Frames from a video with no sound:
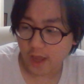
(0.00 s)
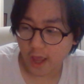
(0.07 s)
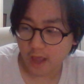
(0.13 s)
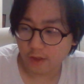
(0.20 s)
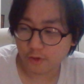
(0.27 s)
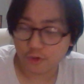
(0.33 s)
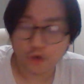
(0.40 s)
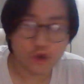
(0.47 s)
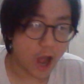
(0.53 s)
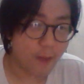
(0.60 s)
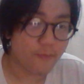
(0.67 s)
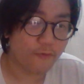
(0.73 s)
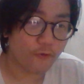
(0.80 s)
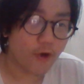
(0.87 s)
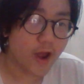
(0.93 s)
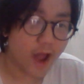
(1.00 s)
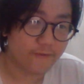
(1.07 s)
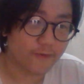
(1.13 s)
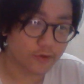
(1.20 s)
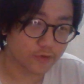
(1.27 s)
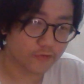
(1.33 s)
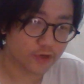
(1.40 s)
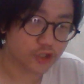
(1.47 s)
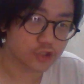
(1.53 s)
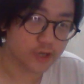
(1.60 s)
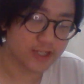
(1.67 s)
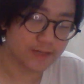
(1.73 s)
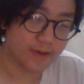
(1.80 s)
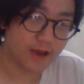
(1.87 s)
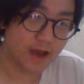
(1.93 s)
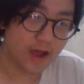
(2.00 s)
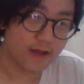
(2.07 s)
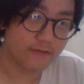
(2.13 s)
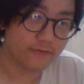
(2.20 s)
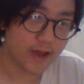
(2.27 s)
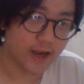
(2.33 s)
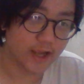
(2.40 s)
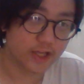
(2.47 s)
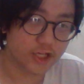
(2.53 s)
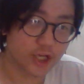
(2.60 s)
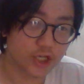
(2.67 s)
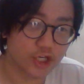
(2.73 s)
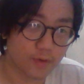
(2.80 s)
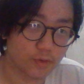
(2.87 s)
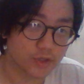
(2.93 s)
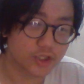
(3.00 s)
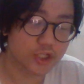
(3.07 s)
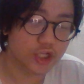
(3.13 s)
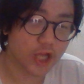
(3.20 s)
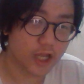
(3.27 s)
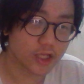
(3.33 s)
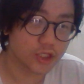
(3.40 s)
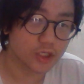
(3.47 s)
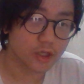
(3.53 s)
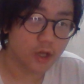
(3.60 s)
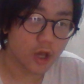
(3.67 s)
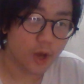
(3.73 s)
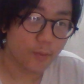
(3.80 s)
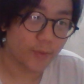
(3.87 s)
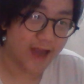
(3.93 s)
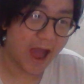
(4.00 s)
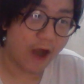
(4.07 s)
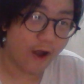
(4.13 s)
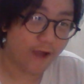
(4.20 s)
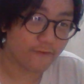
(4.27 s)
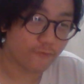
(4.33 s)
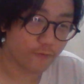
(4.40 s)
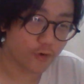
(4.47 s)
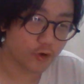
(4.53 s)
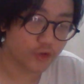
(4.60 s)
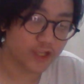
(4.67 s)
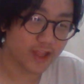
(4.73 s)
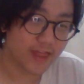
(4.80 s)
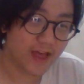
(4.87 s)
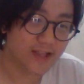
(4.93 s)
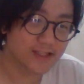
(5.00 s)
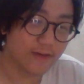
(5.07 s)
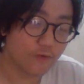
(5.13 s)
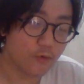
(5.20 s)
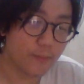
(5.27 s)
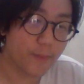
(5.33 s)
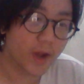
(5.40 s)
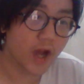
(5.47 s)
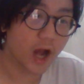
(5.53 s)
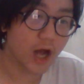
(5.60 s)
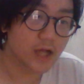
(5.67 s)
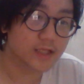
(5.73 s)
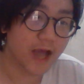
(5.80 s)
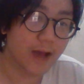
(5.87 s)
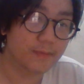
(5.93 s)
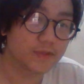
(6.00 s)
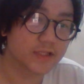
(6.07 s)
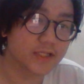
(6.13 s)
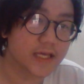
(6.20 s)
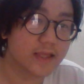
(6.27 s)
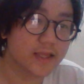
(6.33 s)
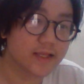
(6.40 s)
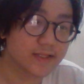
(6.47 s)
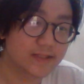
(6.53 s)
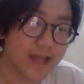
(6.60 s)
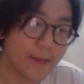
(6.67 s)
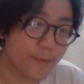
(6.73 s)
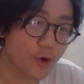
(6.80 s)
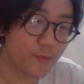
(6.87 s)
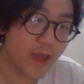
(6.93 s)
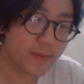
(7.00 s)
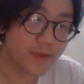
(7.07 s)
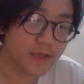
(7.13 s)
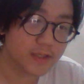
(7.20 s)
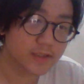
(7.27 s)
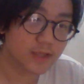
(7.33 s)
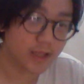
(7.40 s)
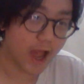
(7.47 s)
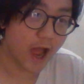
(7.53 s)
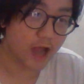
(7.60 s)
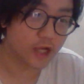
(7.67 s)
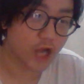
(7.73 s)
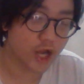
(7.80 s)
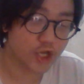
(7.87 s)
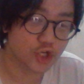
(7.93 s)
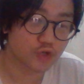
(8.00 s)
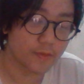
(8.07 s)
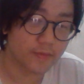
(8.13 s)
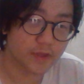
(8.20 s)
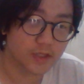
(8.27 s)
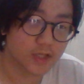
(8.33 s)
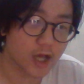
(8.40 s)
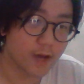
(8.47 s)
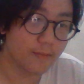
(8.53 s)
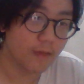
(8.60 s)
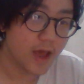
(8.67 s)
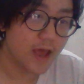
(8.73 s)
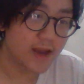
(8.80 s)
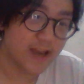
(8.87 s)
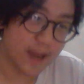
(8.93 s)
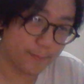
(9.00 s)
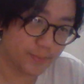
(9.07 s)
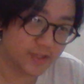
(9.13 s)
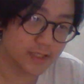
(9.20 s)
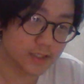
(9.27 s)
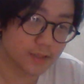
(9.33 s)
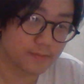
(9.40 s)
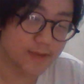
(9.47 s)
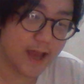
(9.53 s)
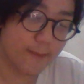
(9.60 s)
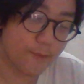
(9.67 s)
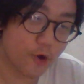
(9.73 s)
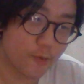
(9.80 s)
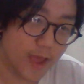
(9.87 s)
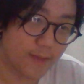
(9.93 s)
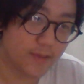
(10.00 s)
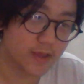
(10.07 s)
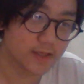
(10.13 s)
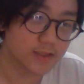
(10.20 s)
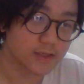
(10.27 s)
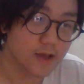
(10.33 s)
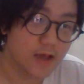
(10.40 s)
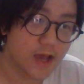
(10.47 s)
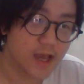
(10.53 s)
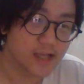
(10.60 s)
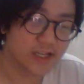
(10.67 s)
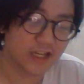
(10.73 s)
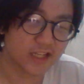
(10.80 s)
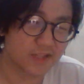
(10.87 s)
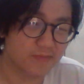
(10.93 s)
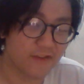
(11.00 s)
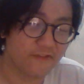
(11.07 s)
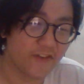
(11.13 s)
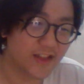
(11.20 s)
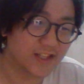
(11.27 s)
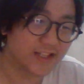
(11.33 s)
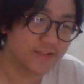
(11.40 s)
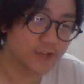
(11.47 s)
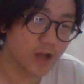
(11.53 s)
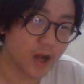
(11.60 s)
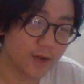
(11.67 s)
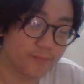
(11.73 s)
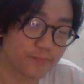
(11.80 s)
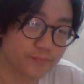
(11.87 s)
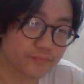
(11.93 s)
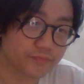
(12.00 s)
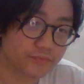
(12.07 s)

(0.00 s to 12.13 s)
you uh, before I, I felt frustrated at my life and I, I generally wanted to change but now I threw it to the next level because I'm seeing these Nepo babies. Yeah, I, I just remember the term nepotism, Nepo babies. It's like some offensive term